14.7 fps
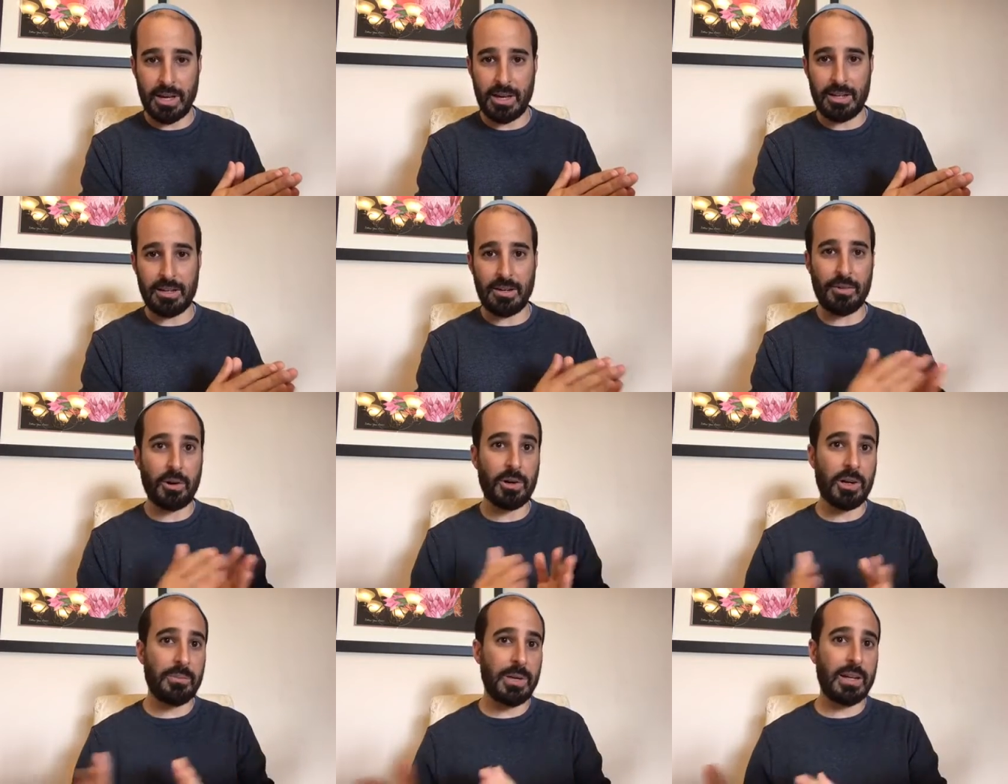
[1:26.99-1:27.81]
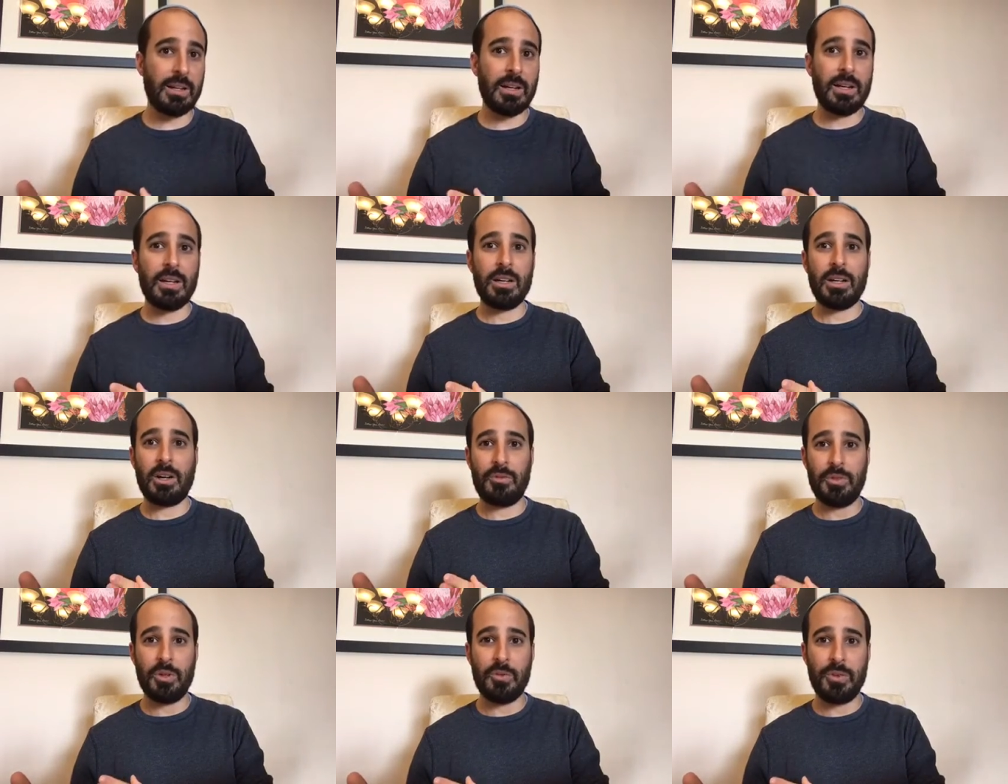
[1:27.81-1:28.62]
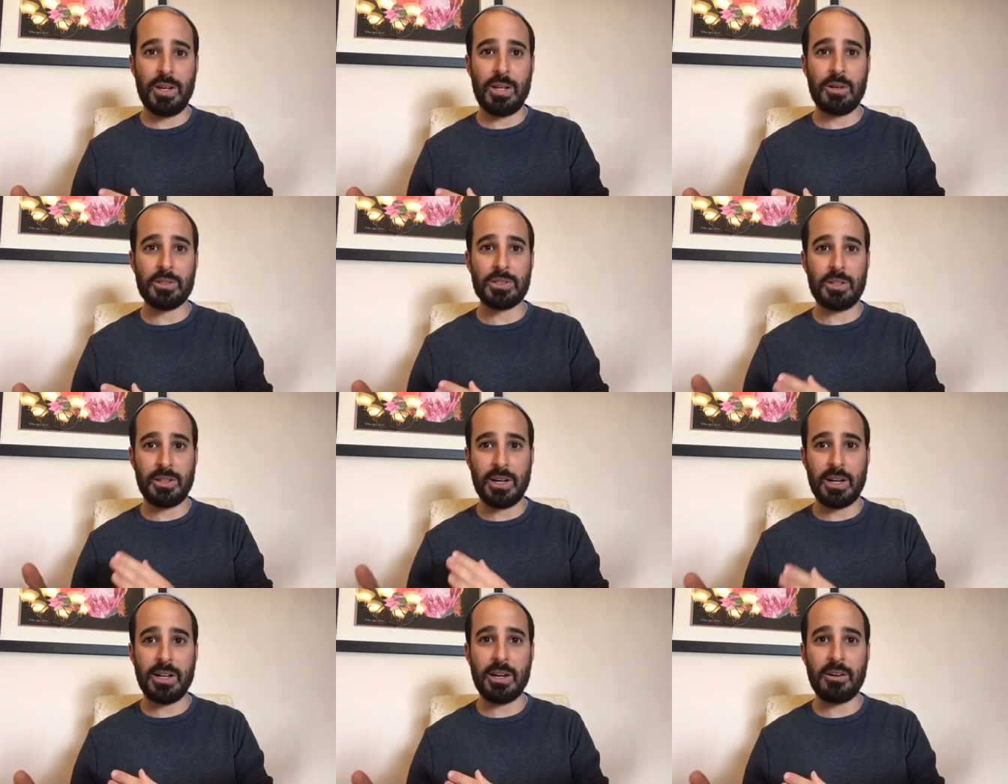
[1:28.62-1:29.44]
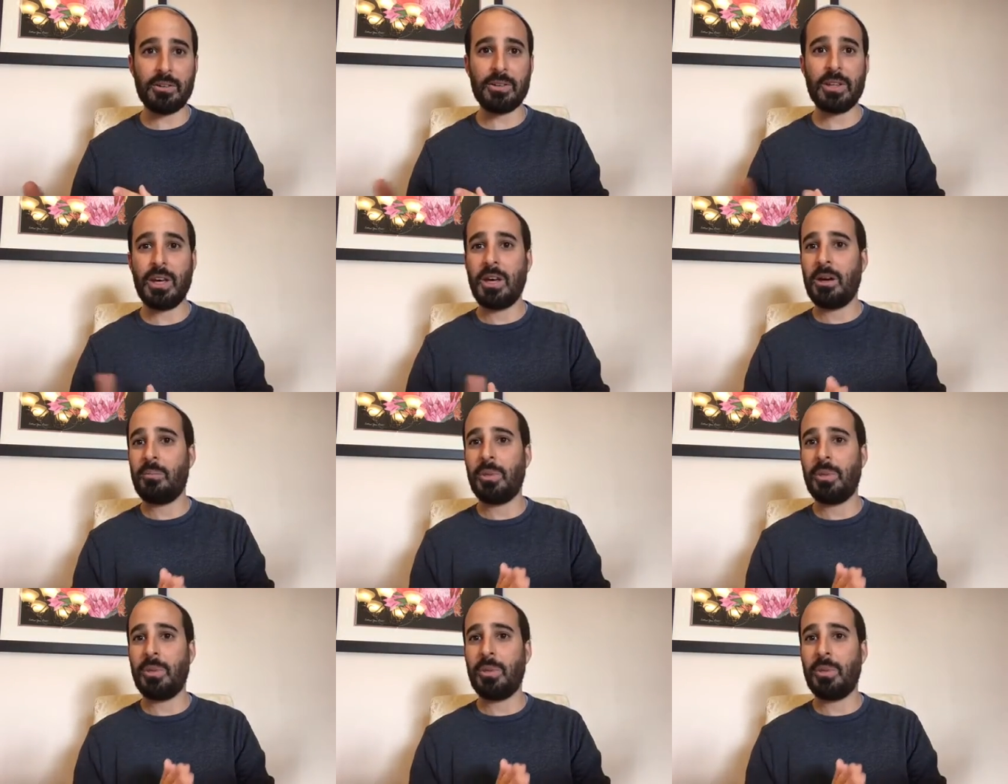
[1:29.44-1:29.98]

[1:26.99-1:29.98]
And I've already made a few videos on gut health,